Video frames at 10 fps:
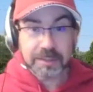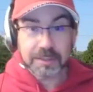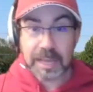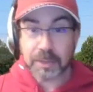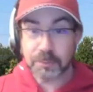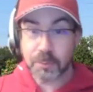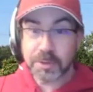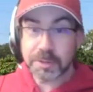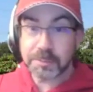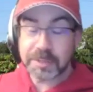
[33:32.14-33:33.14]

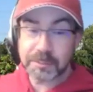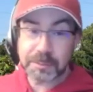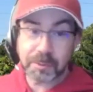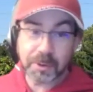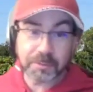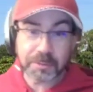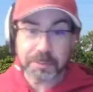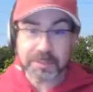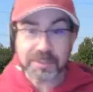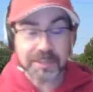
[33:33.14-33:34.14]
California becoming part of the
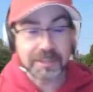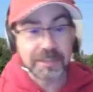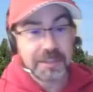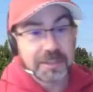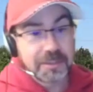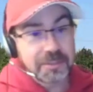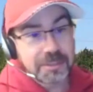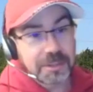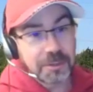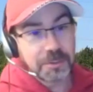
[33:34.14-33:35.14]
Big Ten.
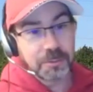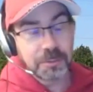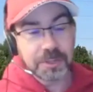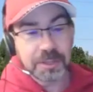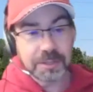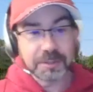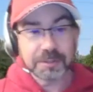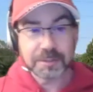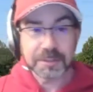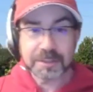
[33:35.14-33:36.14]
So we'll
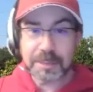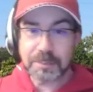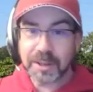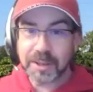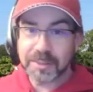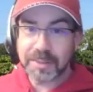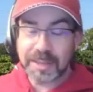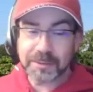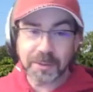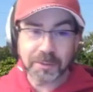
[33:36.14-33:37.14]
keep an eye on
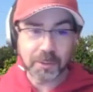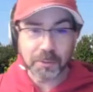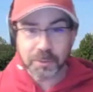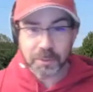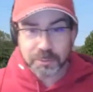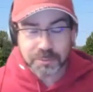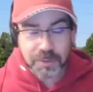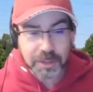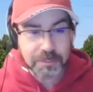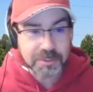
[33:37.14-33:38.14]
that, on those
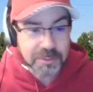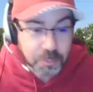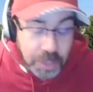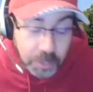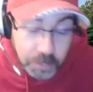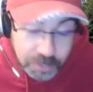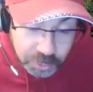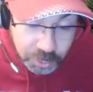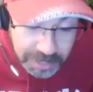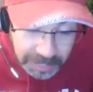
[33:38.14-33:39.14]
developments as well, which
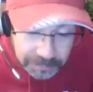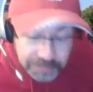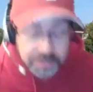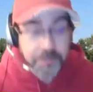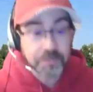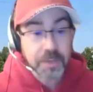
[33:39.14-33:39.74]
could have some,